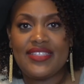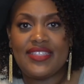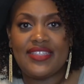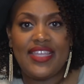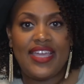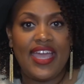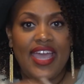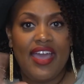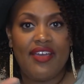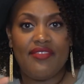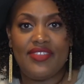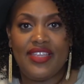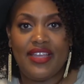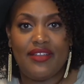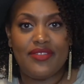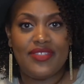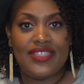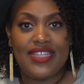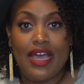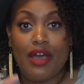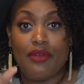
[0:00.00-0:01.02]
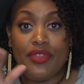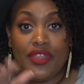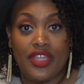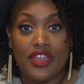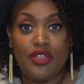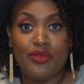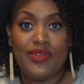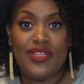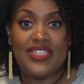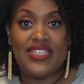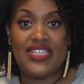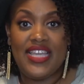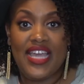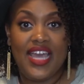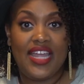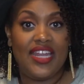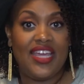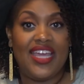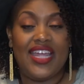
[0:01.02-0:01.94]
that they have down south in Louisiana,